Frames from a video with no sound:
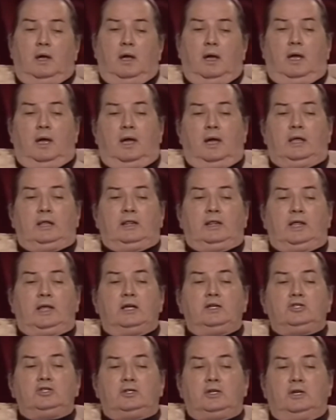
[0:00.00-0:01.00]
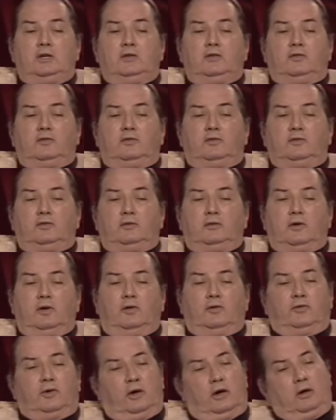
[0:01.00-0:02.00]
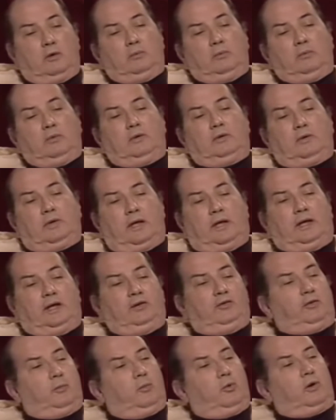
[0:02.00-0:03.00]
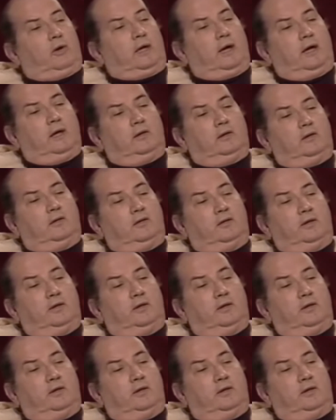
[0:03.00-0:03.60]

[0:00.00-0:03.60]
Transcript: And then she goes on lighting some more candles,